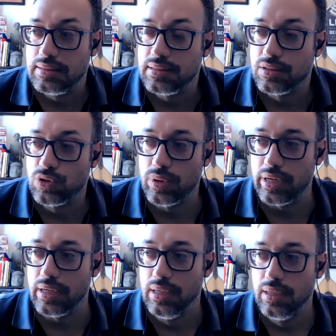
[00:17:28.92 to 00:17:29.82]
until
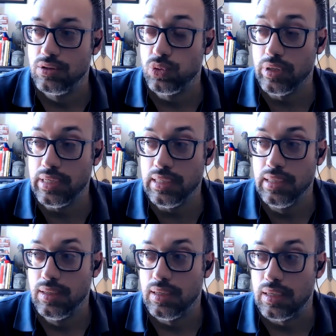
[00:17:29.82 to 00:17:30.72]

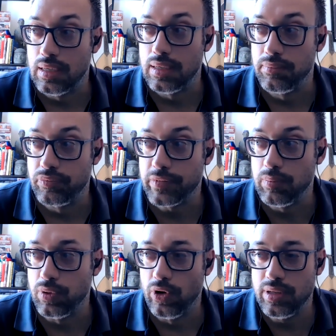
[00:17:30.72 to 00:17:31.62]
2020, uh,
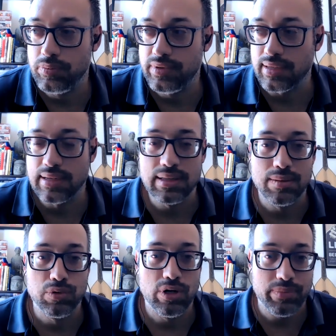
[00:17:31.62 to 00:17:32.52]
employed,
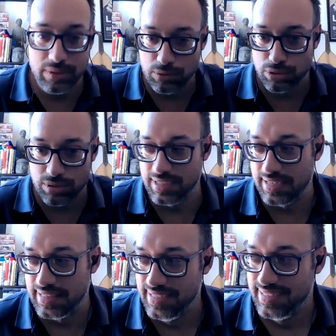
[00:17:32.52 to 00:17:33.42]
technically employed by
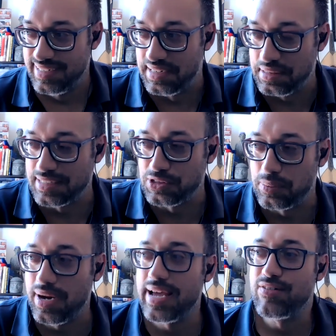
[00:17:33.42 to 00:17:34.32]
Nursultan uh,
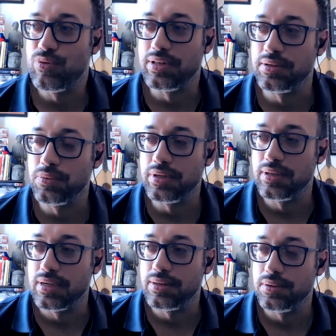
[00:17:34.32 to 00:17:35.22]
Nazarbayev when
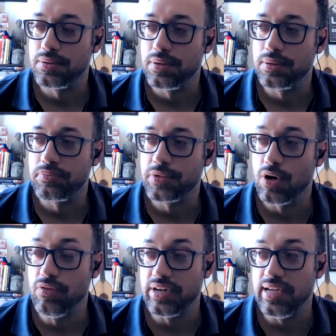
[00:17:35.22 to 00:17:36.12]
when the, the, the
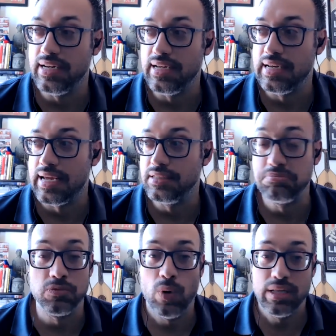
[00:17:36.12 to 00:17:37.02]
COVID hit, and I
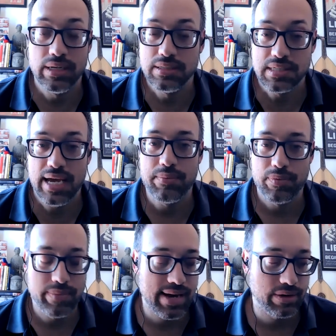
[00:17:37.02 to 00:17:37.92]
wanted to
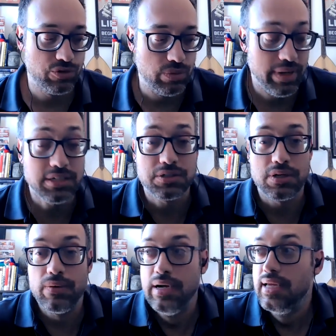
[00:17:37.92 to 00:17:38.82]
escape back to
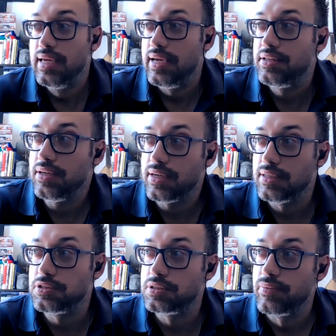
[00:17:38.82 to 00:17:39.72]
Mexico. It took
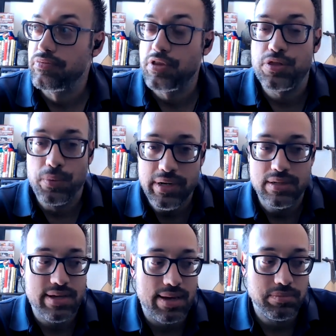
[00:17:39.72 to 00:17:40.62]
us three
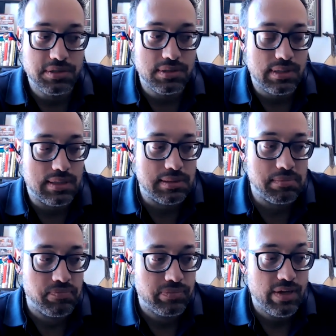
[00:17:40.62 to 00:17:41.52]
attempts,
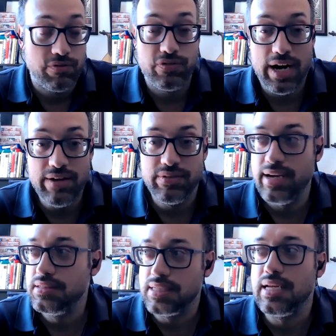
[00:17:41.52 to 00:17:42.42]
uh, five
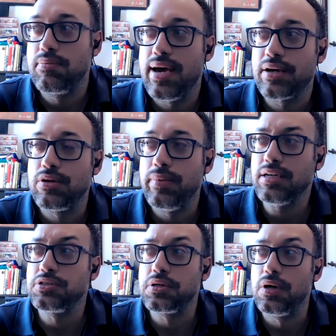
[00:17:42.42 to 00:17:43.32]
days to get back to
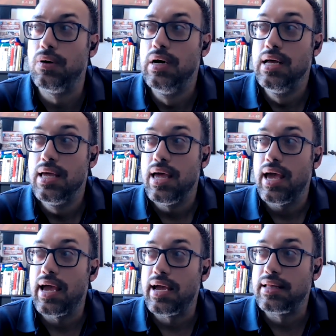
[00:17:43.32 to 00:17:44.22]
Mexico,
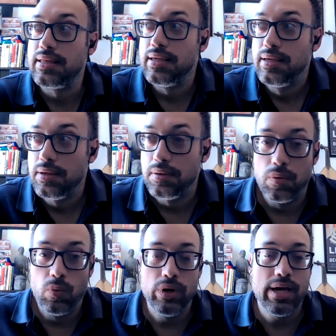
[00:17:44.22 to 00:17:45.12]
and
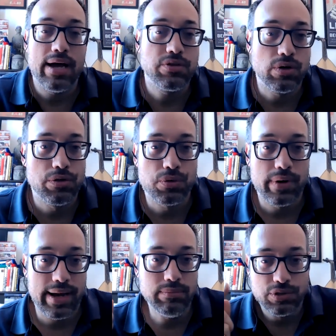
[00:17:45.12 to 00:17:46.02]
we had to go
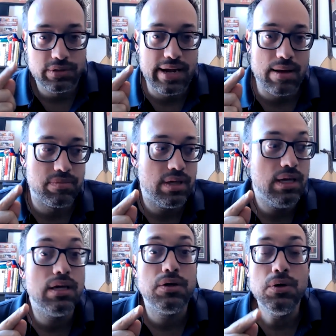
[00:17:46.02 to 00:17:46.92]
through Amsterdam,
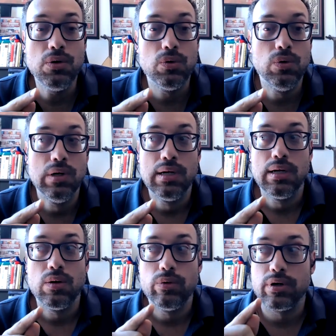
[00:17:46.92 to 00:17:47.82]
the EU,
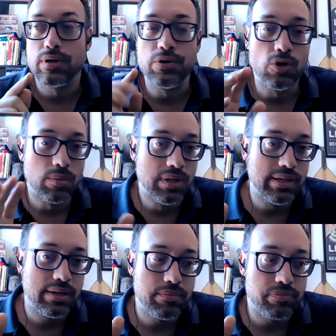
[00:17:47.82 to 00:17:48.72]
where
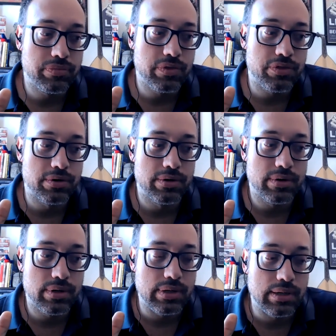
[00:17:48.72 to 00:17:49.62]
normally
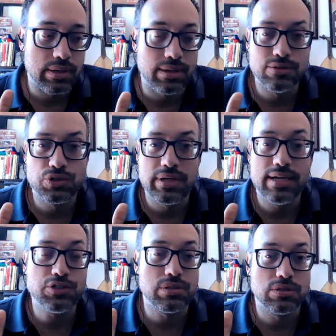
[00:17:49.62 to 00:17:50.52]
third uh, country
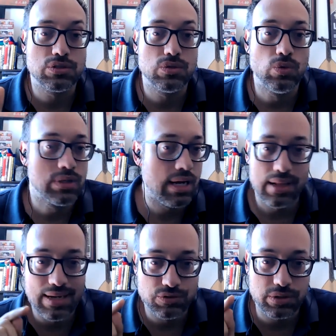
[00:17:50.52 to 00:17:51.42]
nationals were not
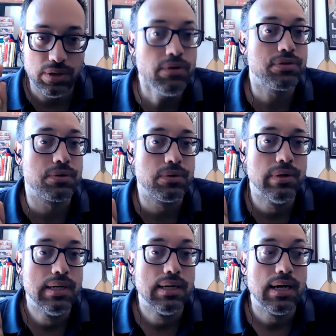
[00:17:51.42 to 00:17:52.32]
allowed to go
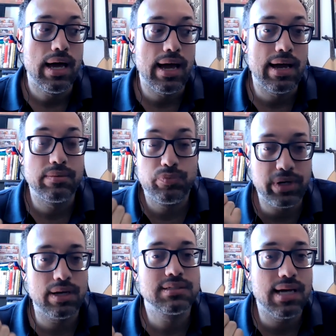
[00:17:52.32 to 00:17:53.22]
through. And yeah.
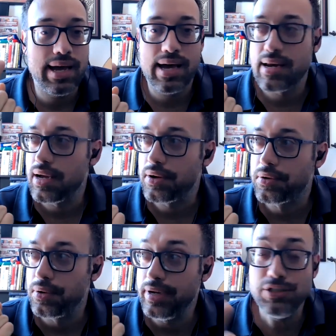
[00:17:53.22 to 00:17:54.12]
because I had a
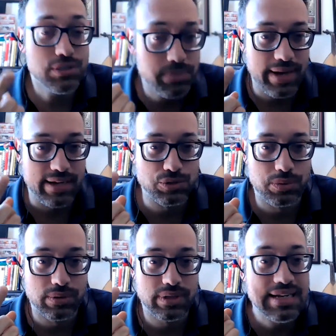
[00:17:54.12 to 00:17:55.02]
Croatian
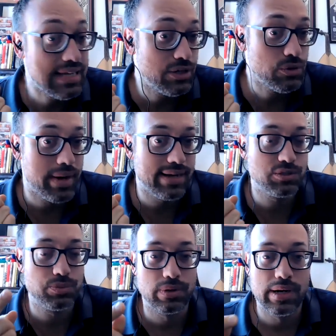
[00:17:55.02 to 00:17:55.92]
passport, an EU
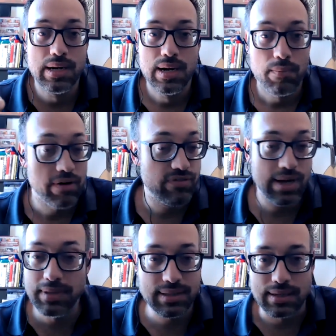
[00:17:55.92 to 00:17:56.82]
passport, my
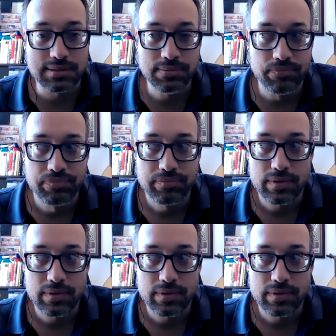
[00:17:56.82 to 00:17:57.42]
family doesn't.